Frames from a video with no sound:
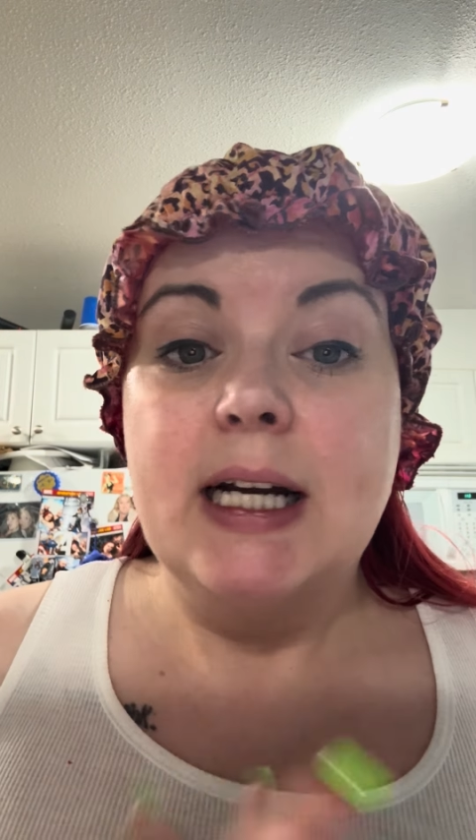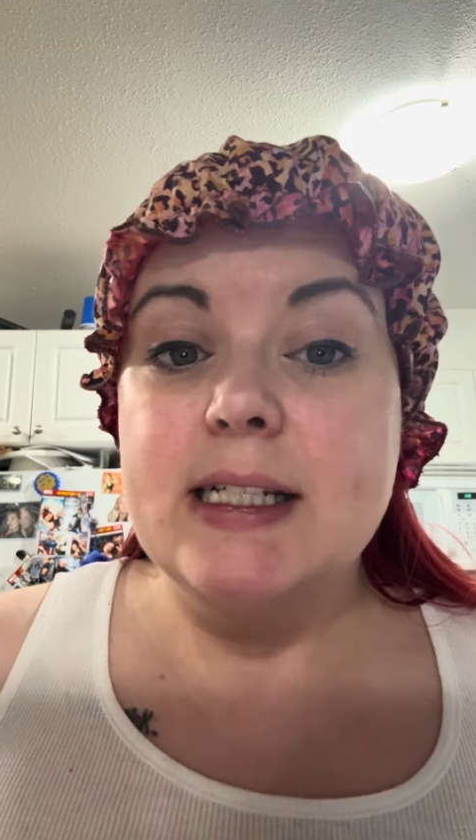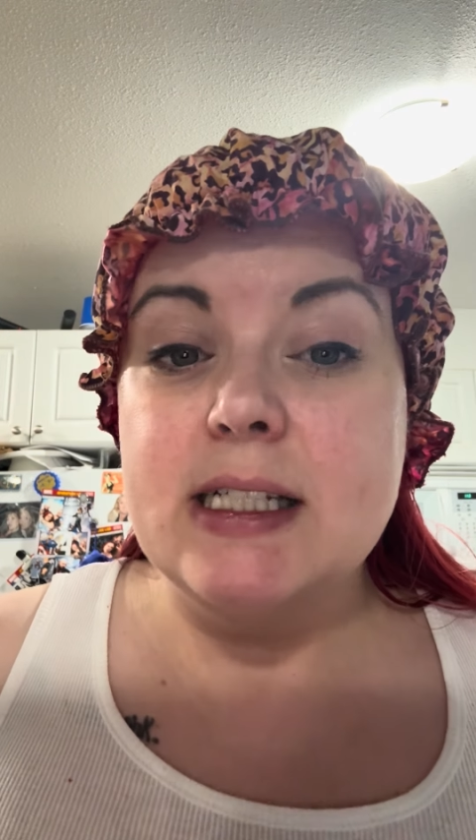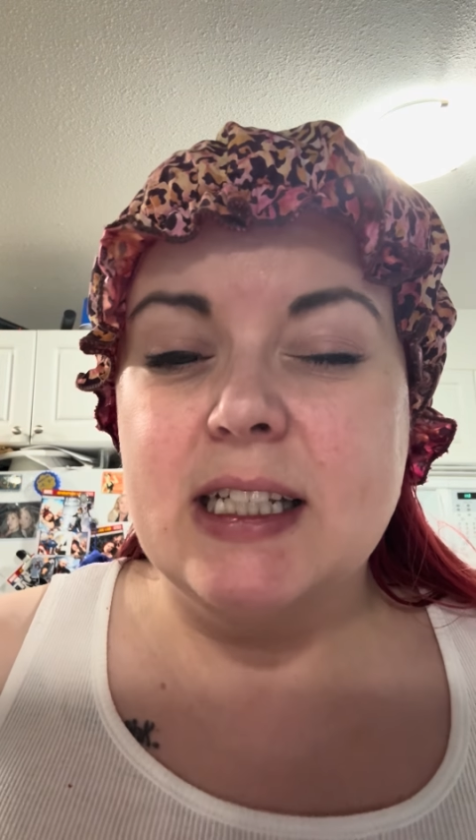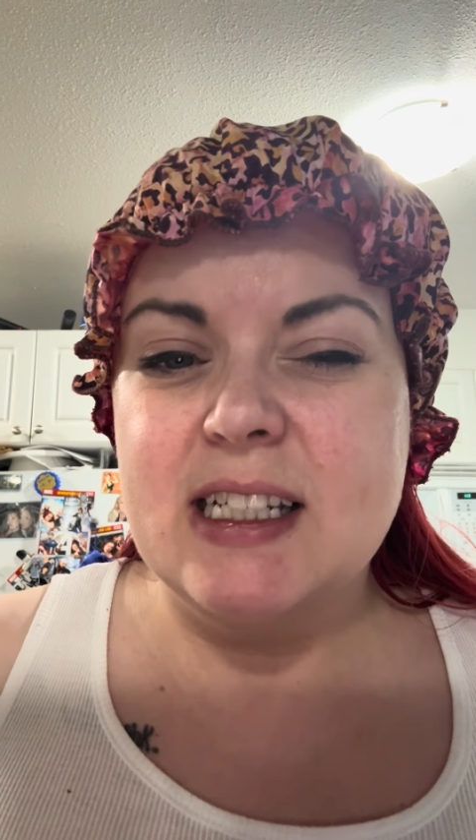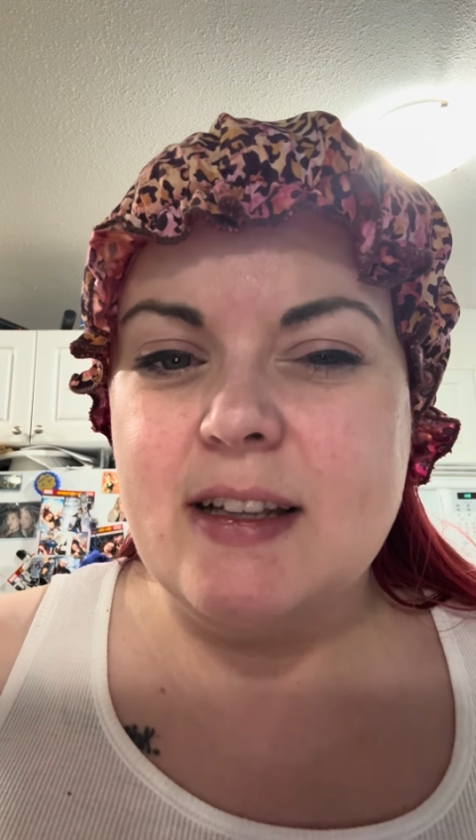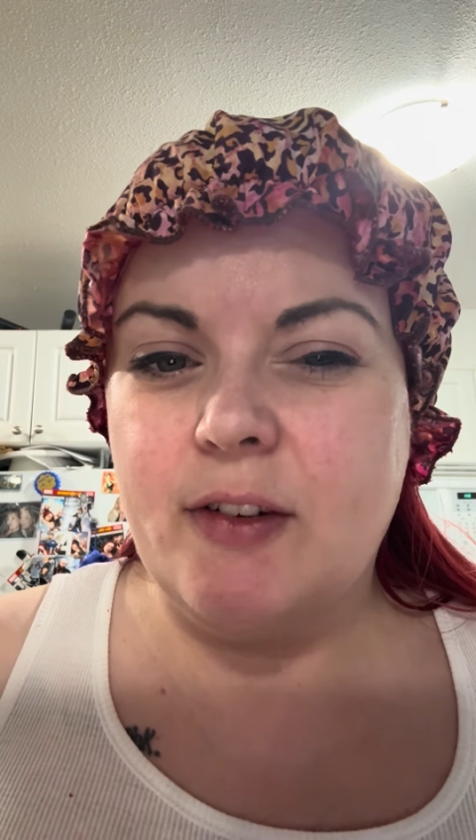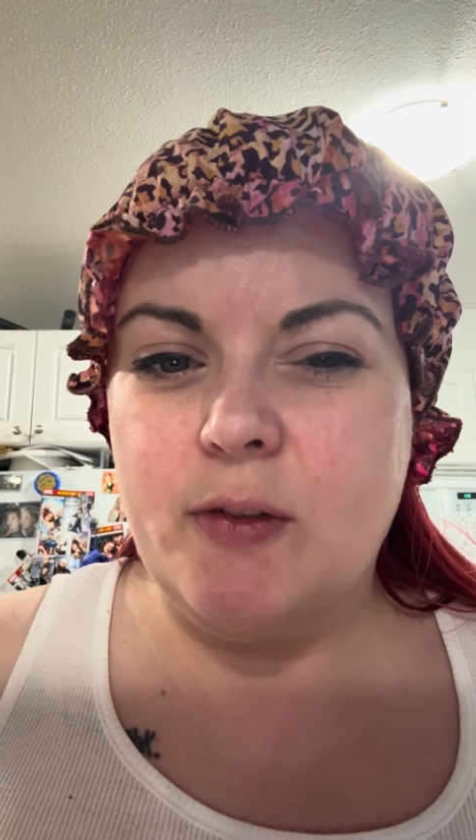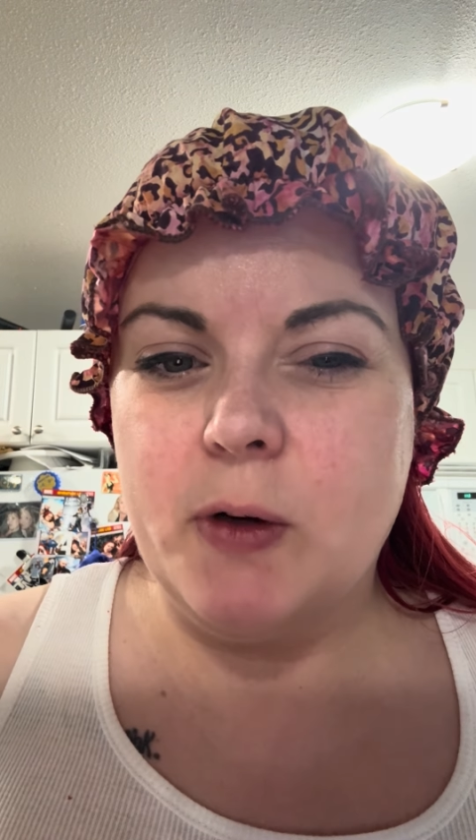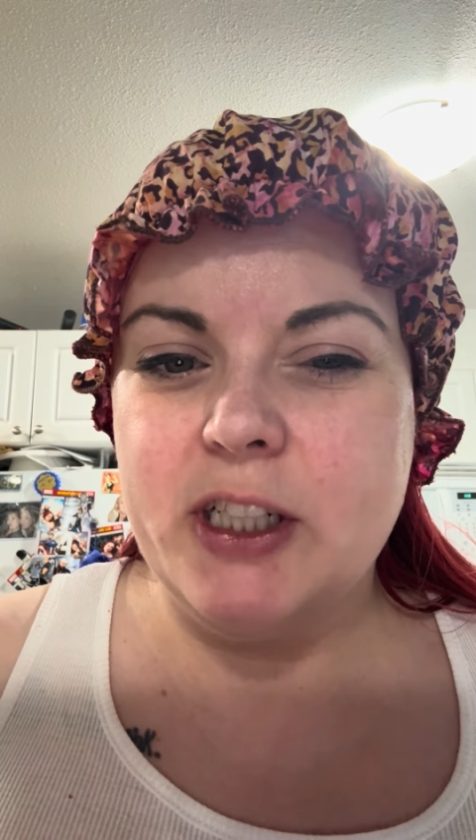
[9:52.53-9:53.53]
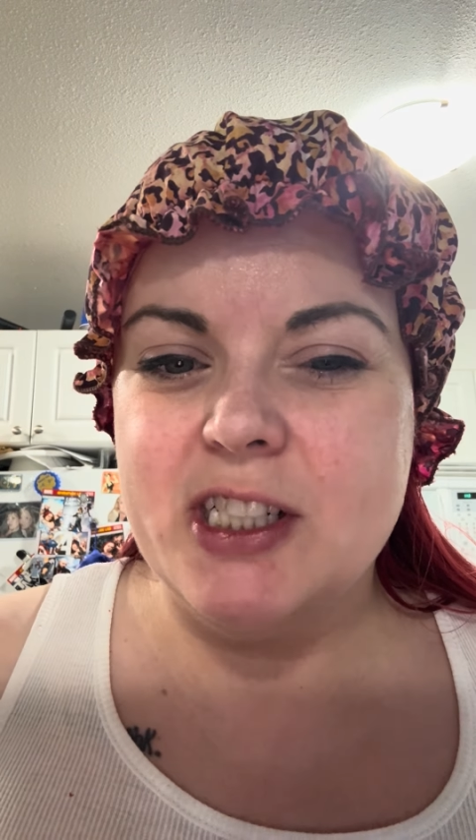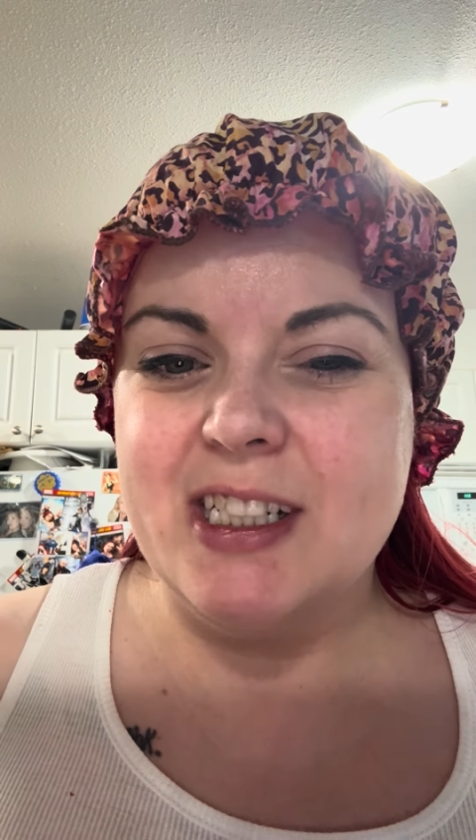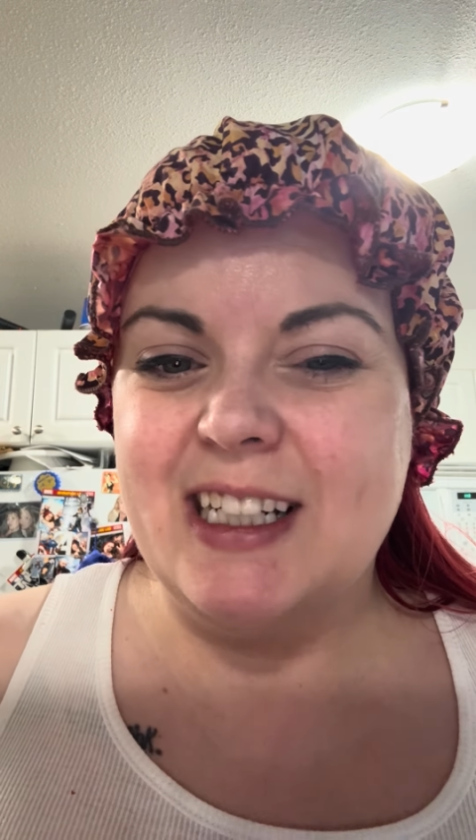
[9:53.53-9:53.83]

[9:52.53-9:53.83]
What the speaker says: I still let it sit for 40 just in